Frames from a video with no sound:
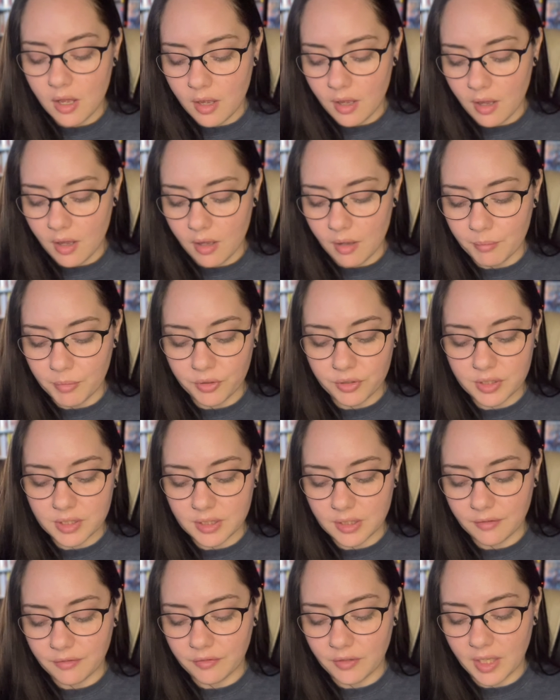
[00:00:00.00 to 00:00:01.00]
But there's
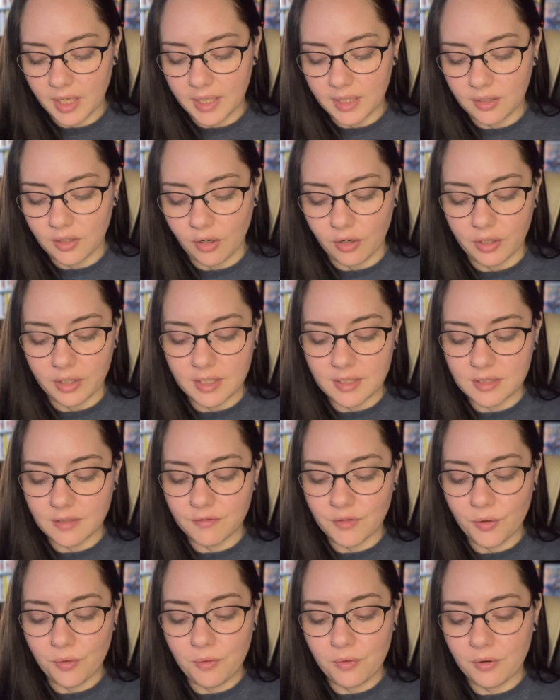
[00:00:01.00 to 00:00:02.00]
stuff like Guardians of
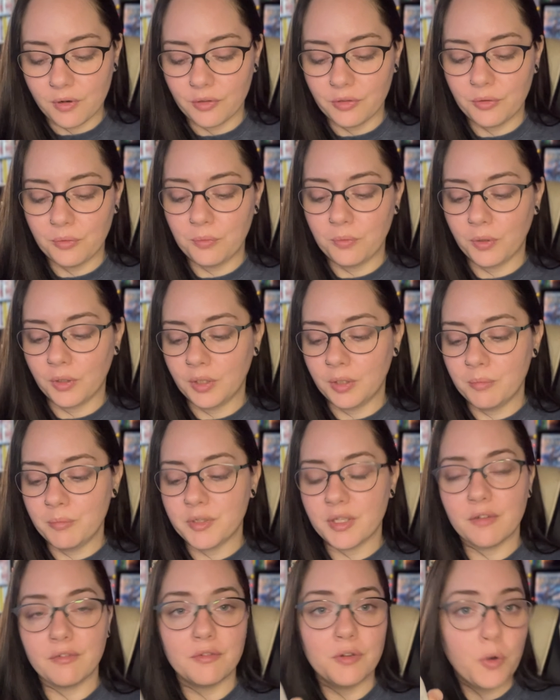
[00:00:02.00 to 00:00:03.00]
the Horde, The Worms
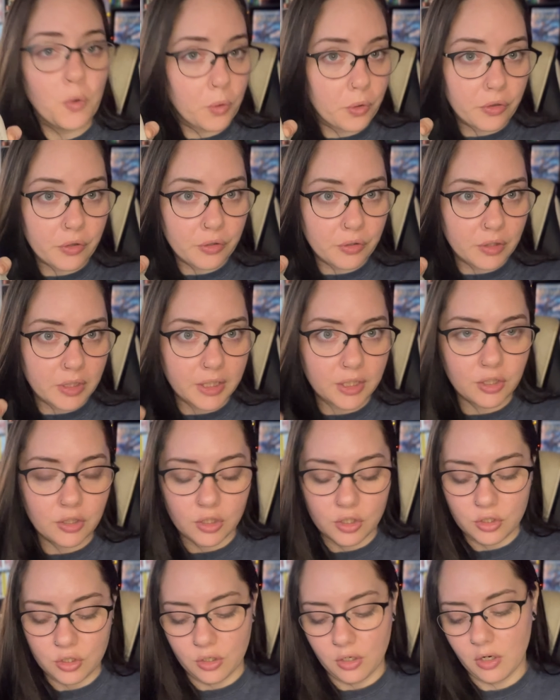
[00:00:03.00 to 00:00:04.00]
of Northern
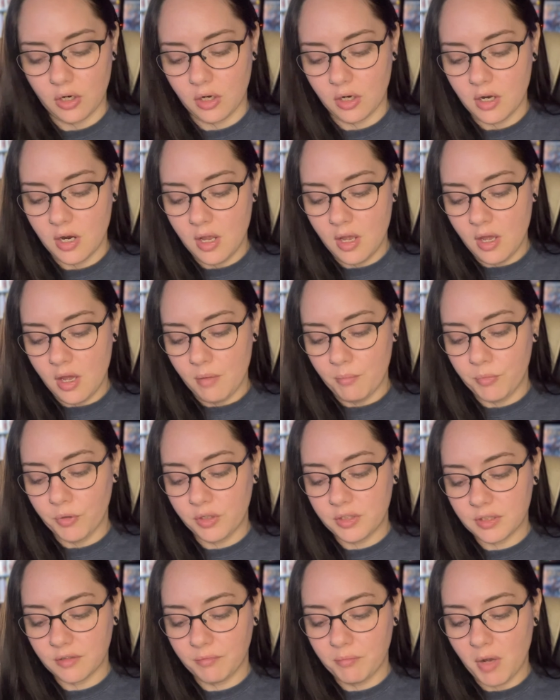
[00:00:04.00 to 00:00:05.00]
Literature,
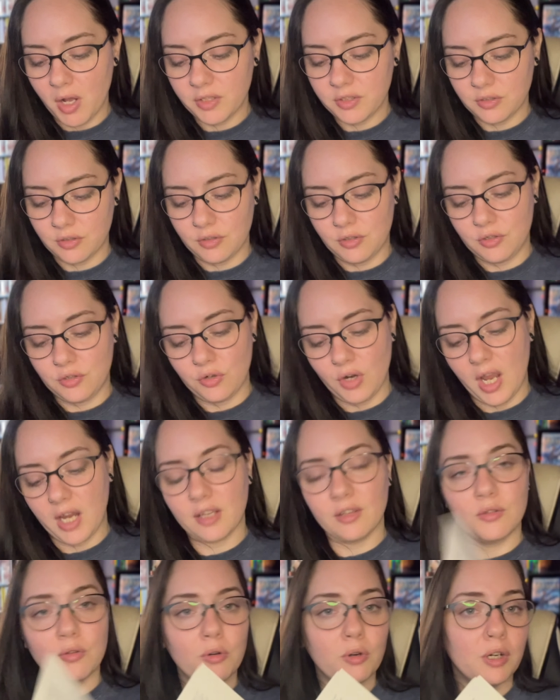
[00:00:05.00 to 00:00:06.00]
Books of Monsters,
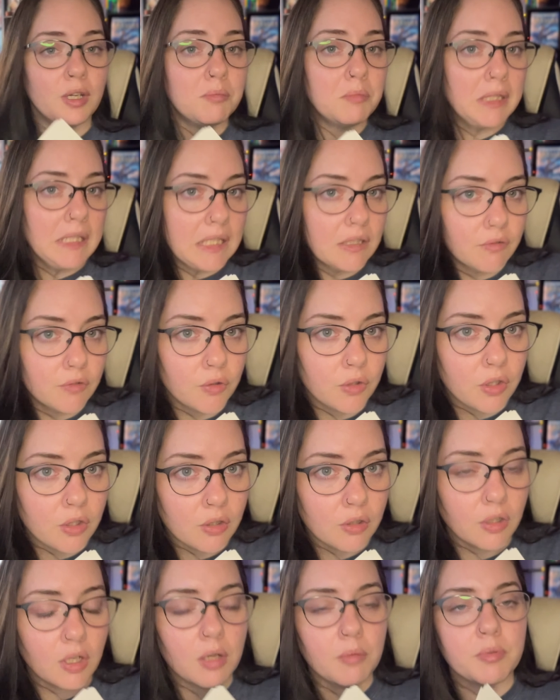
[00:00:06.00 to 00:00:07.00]
Dragon Lore in Medieval
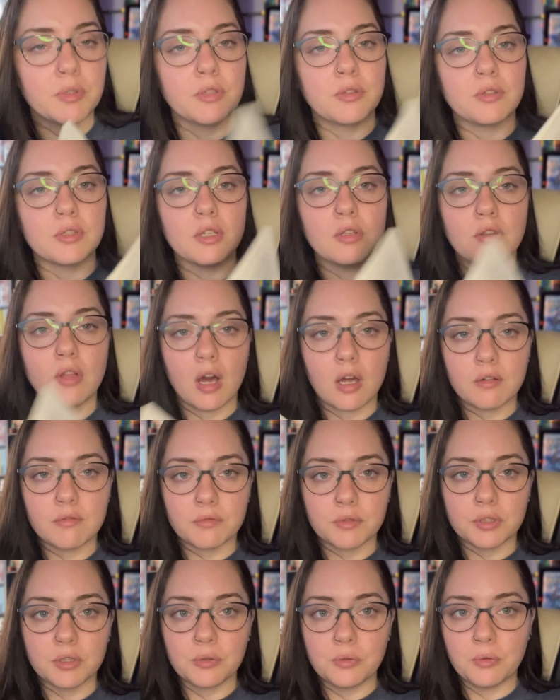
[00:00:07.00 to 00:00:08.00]
Europe. So there's a lot of
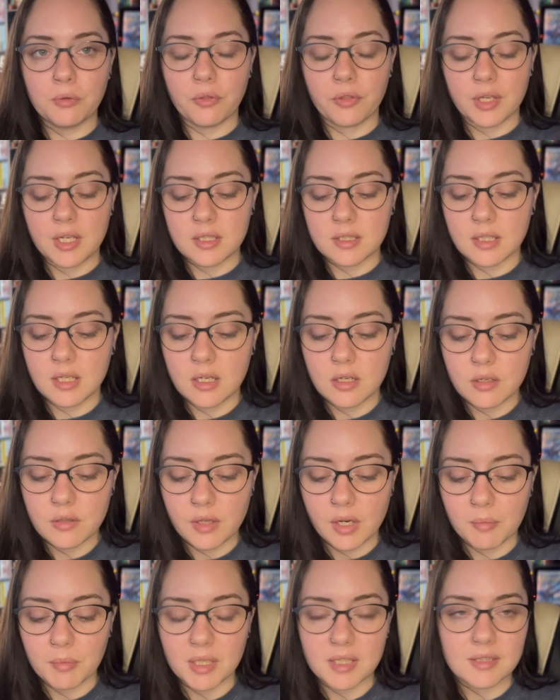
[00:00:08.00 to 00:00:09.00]
really cool things in here that
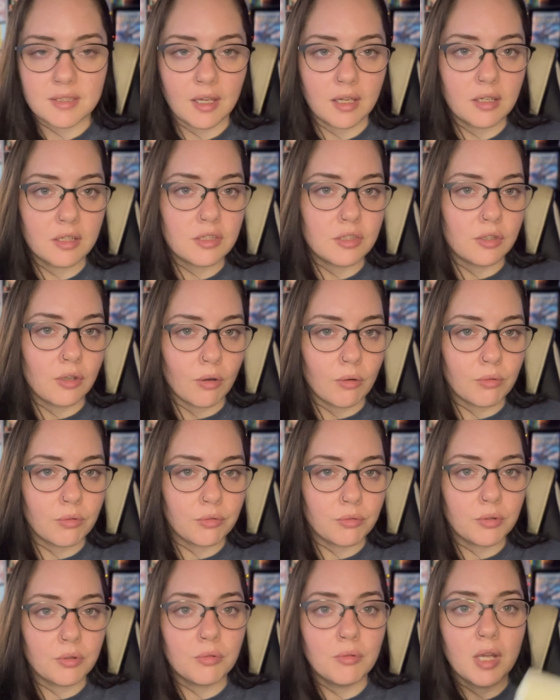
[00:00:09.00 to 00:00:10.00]
I'm excited to go
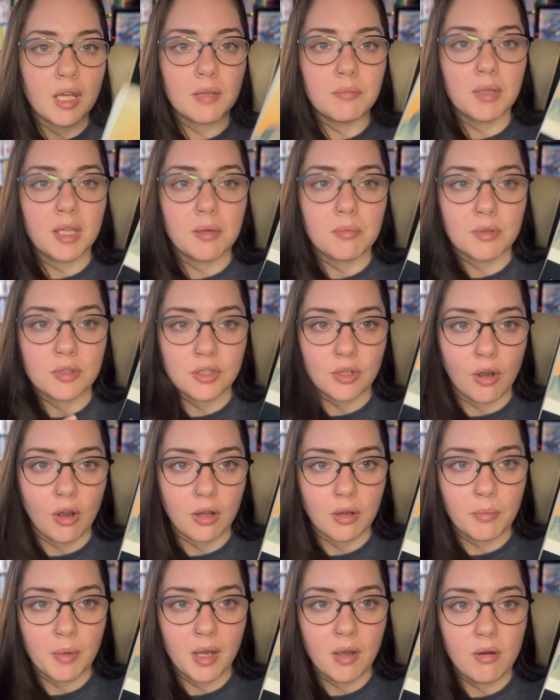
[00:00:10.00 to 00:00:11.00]
through and be able to talk
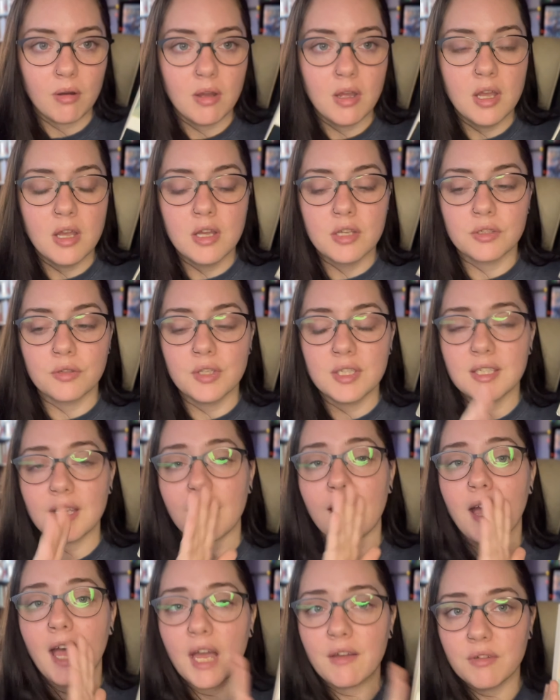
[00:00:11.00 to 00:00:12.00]
about. So this I
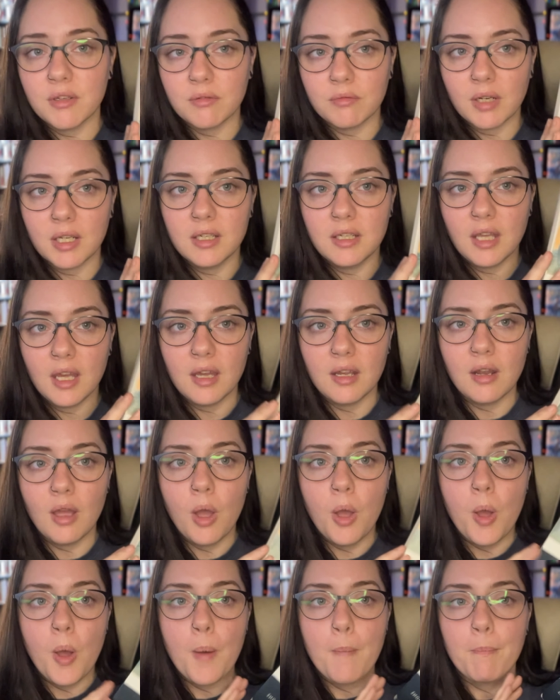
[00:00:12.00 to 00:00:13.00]
haven't read yet,
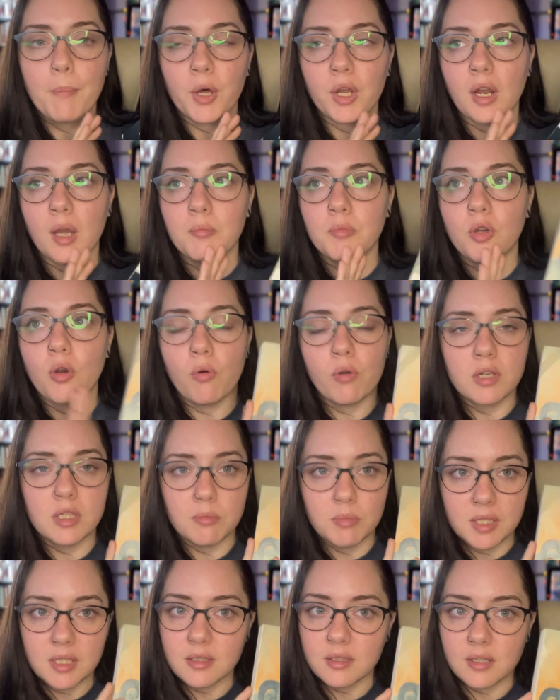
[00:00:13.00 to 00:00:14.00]
but I'm going to
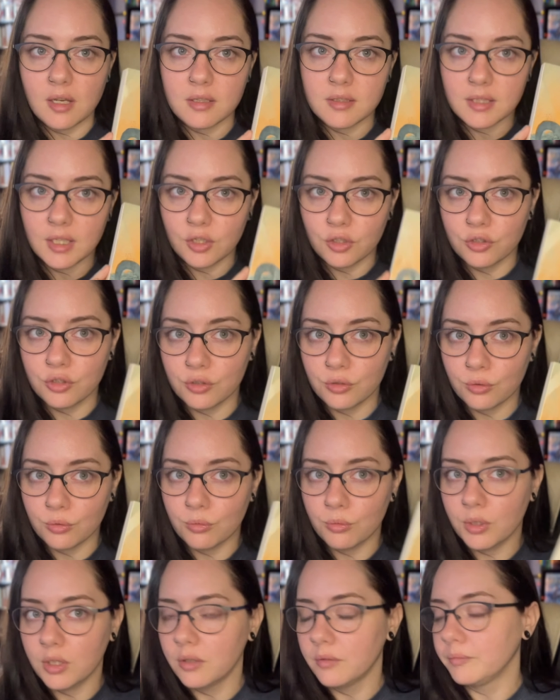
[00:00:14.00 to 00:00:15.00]
be discussing
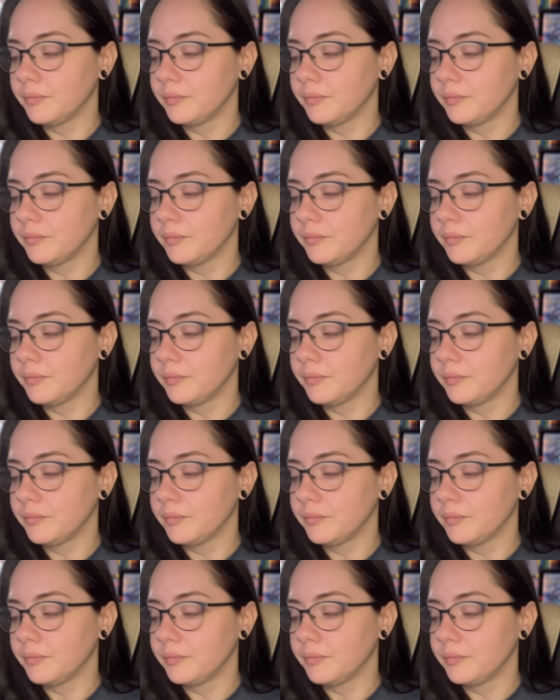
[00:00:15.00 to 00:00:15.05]
soon.